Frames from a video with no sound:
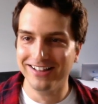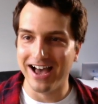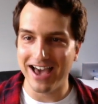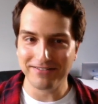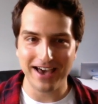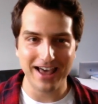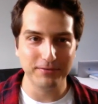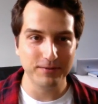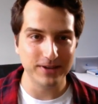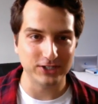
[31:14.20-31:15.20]
I had, had him
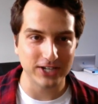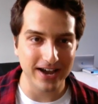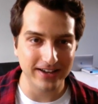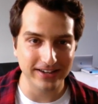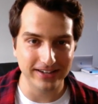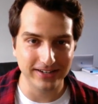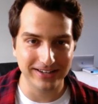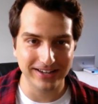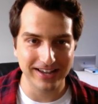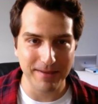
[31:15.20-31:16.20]
give me a shout. He,
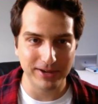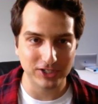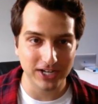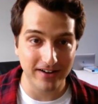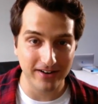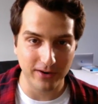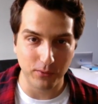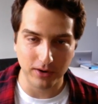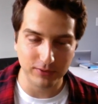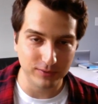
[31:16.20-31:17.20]
he gave me a shout out on
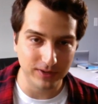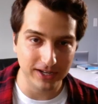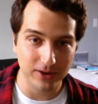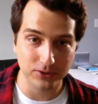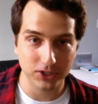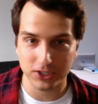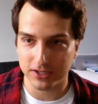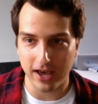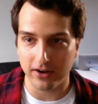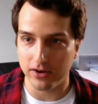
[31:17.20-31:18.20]
one of his videos. Just
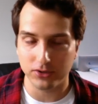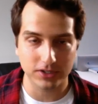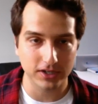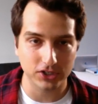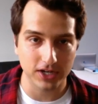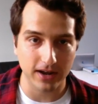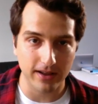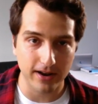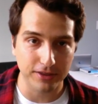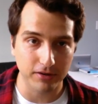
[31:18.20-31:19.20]
I don't know, just get a shout
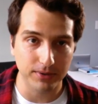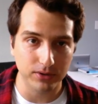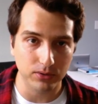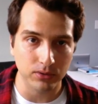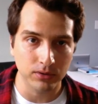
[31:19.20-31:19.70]
out. I thought it'd be cool.